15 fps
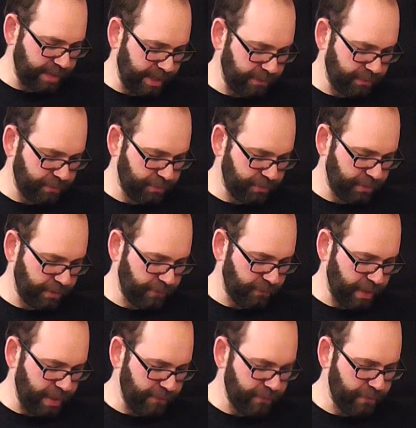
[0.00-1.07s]
characteristic
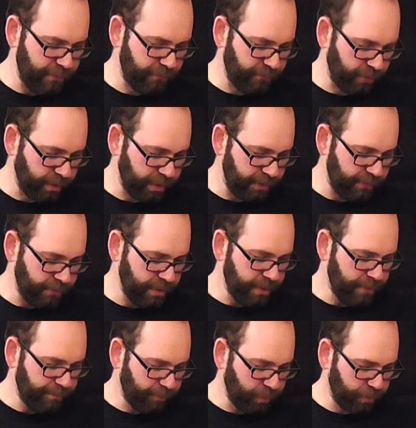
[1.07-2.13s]
for every 5
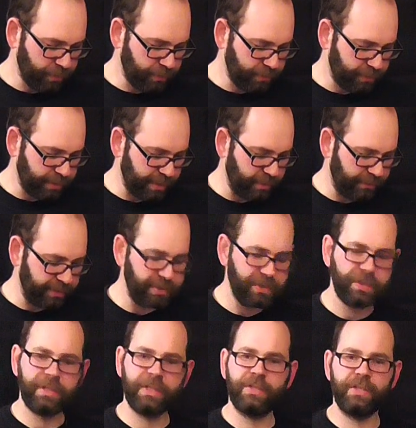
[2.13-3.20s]
models that are within
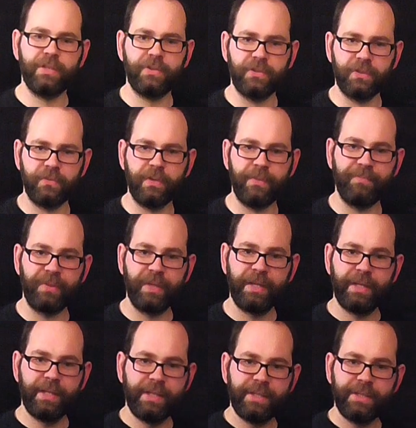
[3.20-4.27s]
6 inches of it.
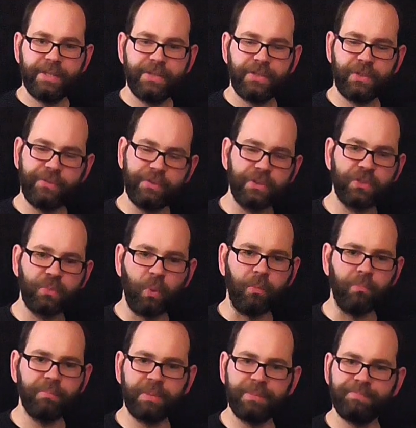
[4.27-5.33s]
So if you're
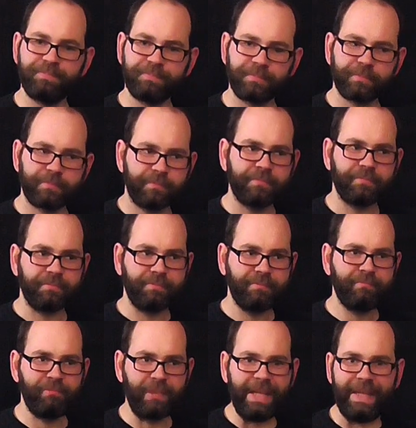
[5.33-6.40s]
swamped,
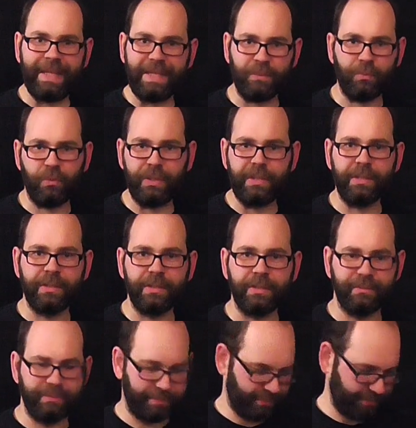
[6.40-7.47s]
that's pretty good.
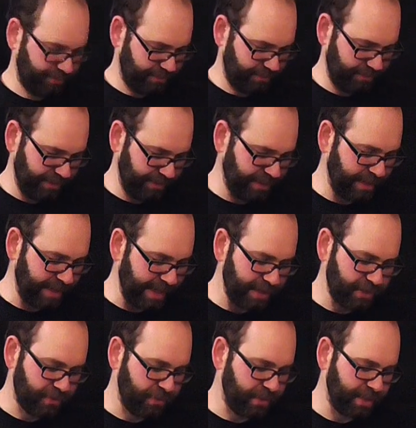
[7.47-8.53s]
You get an
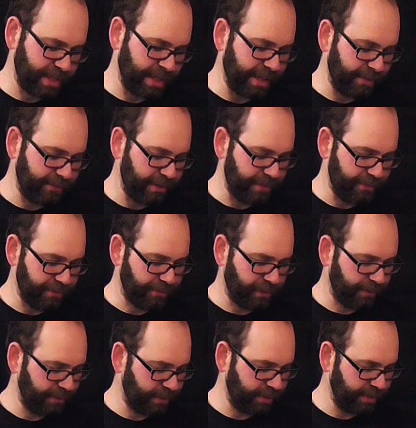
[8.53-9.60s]
extra attack for every
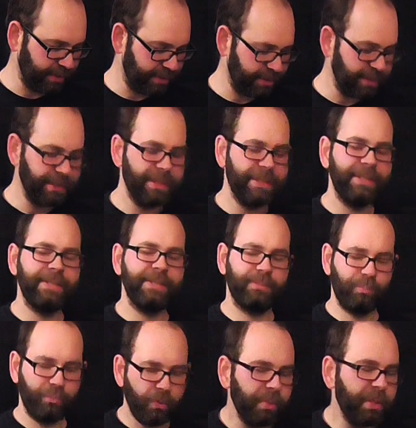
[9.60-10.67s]
5 guys.
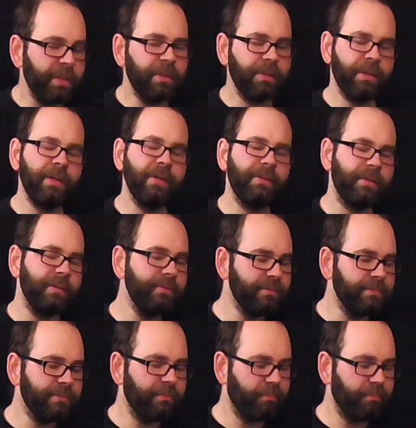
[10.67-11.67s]
Probably going to die though,